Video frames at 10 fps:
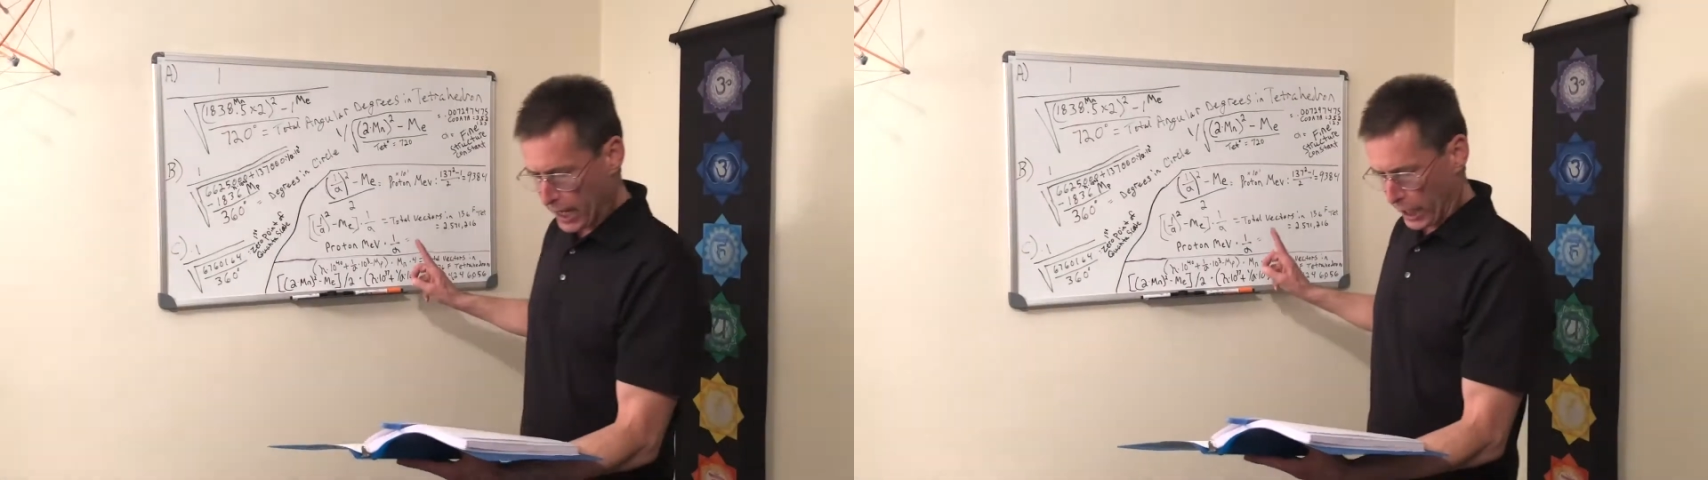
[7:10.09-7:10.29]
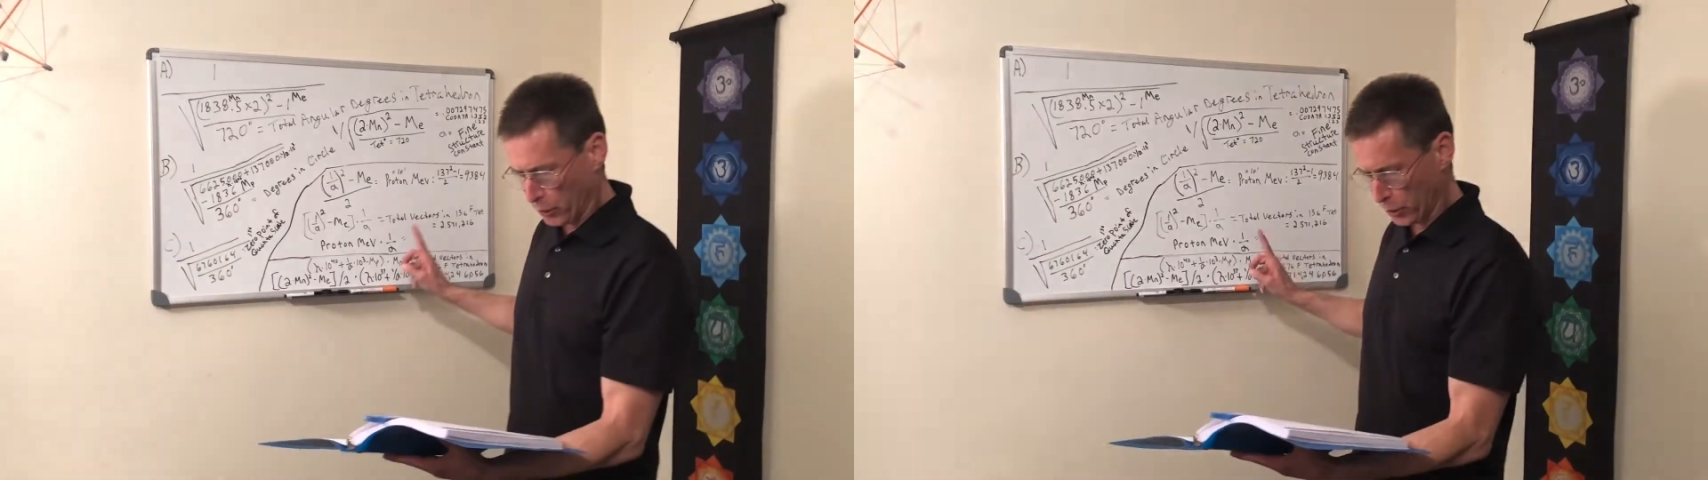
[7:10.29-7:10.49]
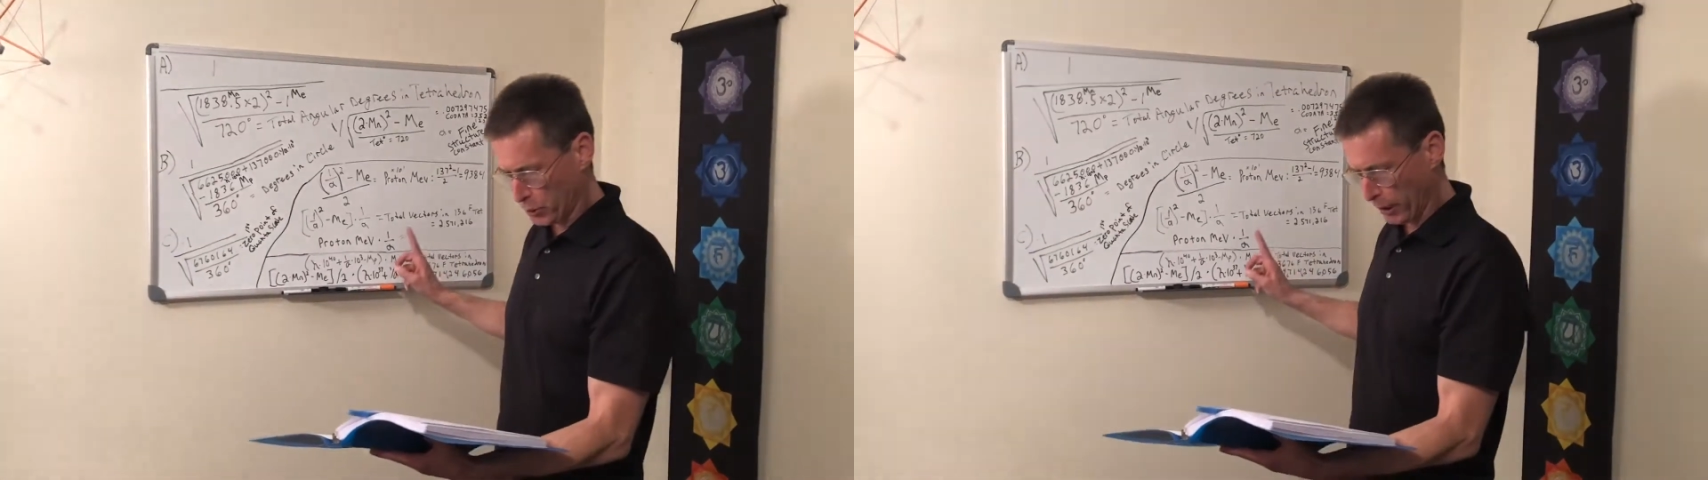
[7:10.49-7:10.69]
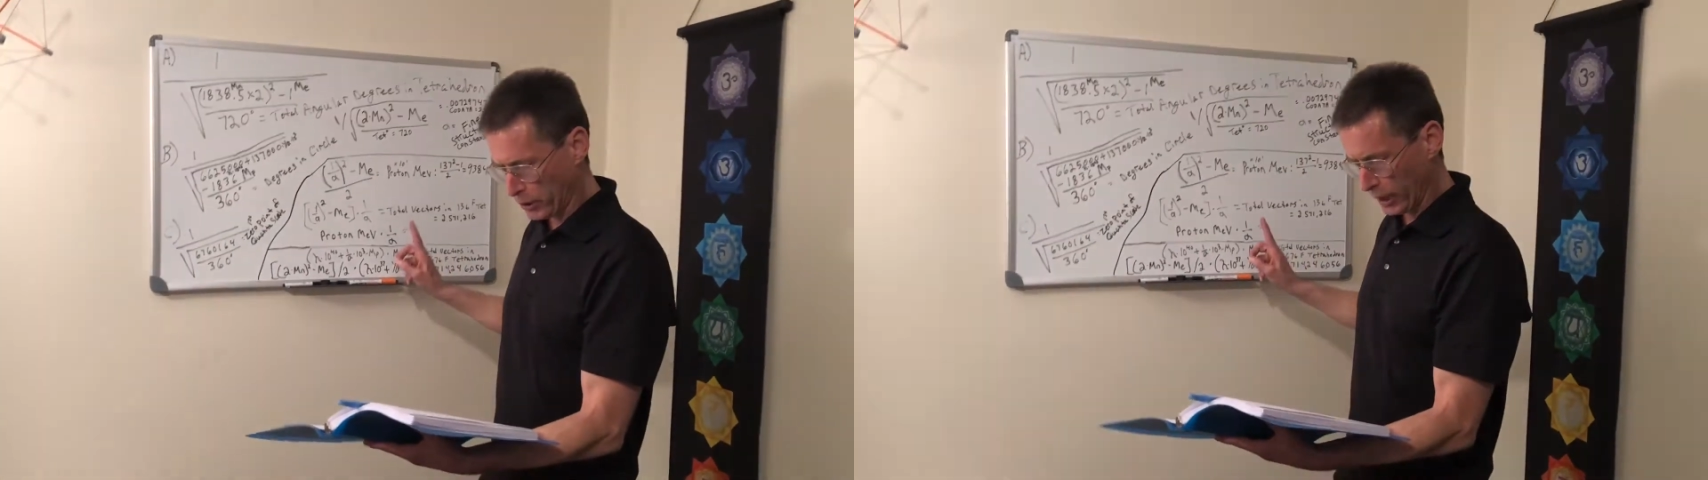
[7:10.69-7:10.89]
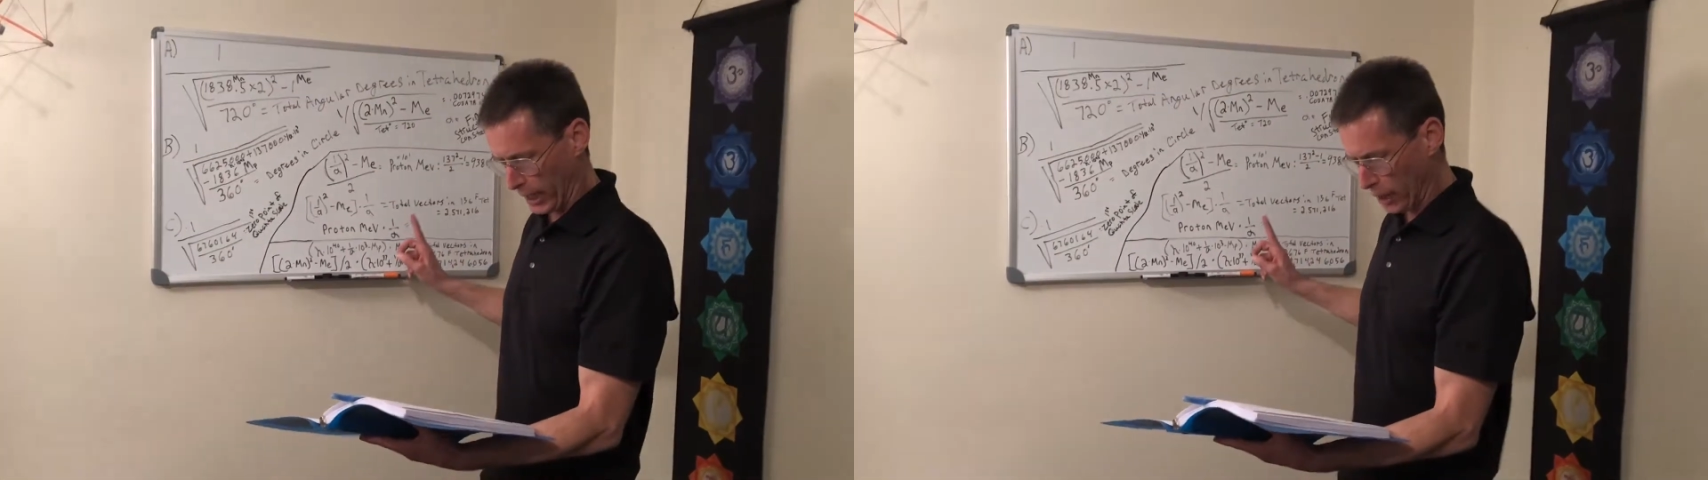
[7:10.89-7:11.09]
in respect
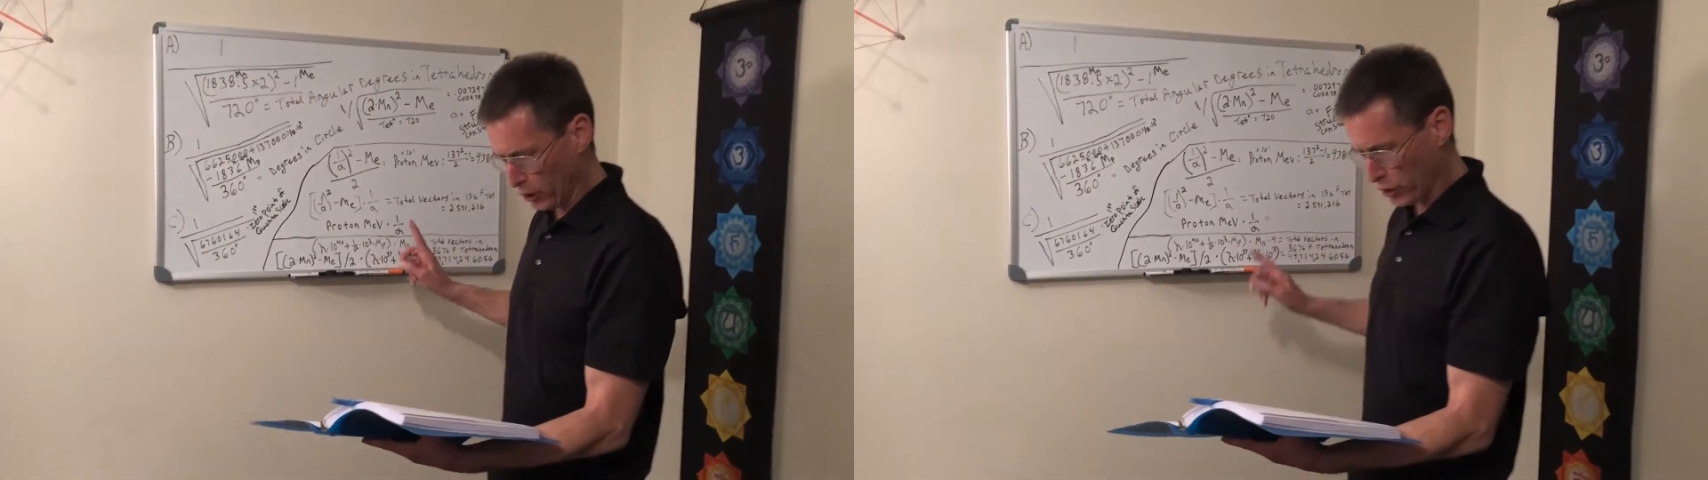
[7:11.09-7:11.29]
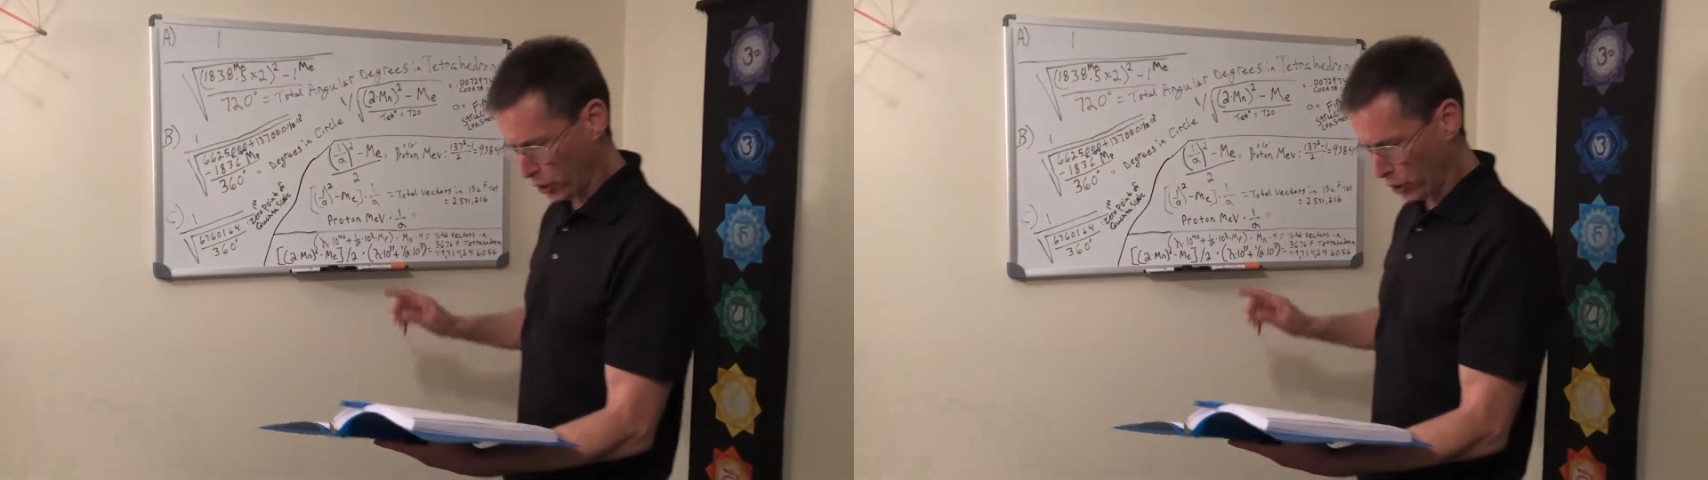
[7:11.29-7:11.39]
to energy